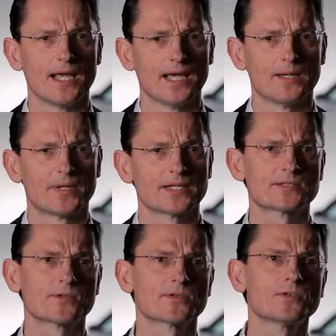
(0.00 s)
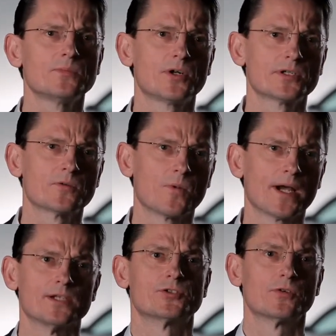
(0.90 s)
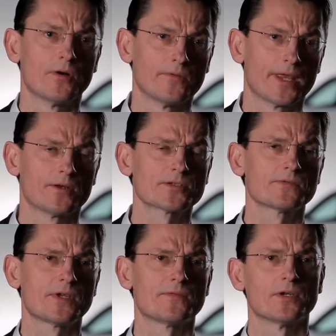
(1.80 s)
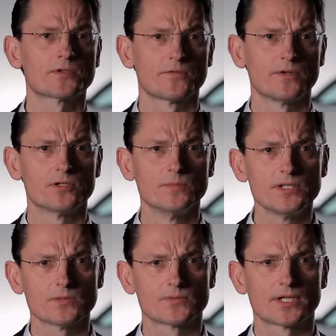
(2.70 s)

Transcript: Uh, but it's not only body in white, sure, we also we have a lot of aluminium